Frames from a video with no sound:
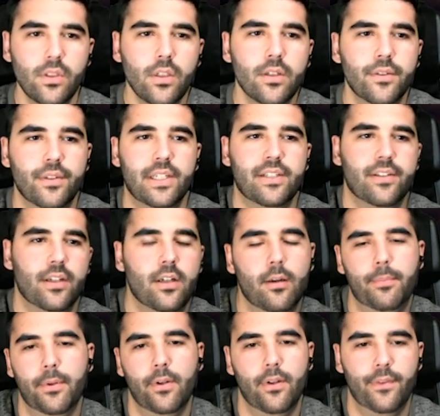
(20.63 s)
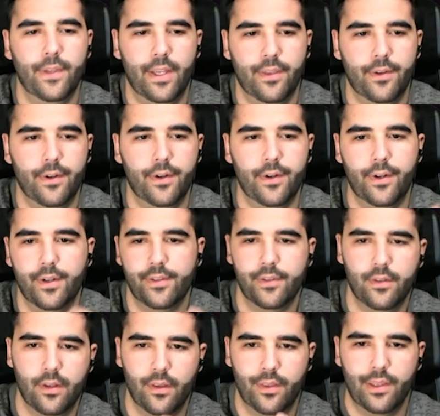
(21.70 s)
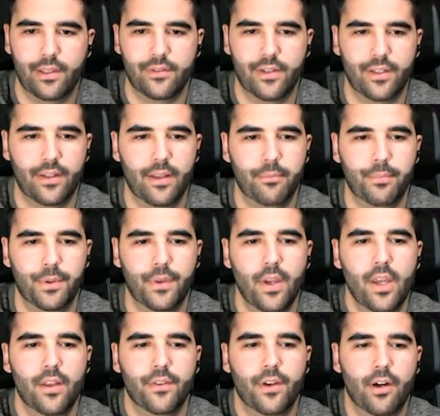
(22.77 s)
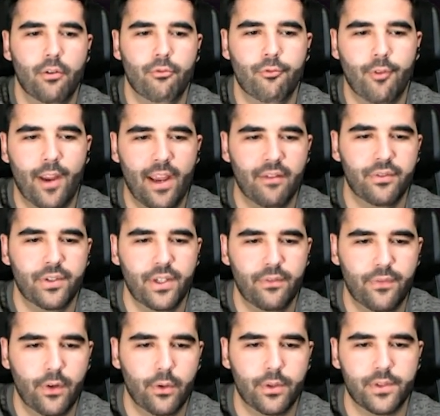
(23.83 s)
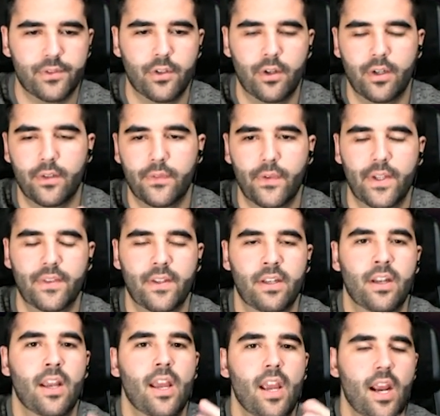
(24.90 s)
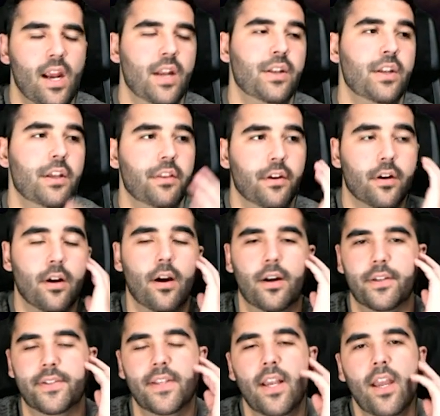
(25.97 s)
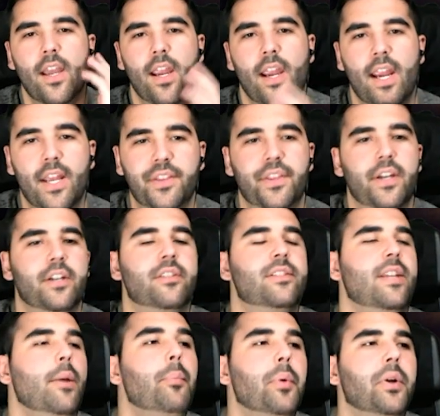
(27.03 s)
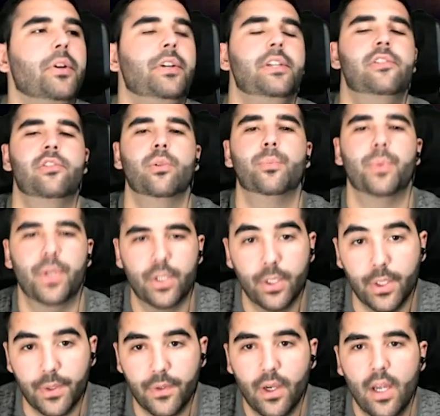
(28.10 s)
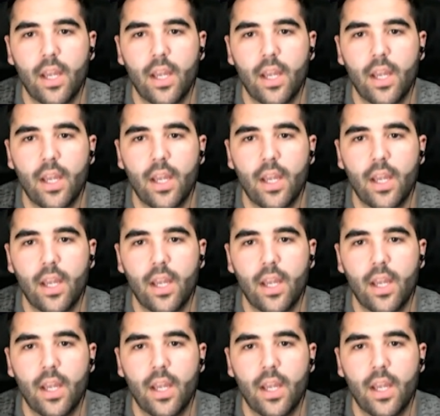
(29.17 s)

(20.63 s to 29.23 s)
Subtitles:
There's a couple of Nether and things like that, but they're heavily focused on Atlantean and Nether cards, and they're typically super good.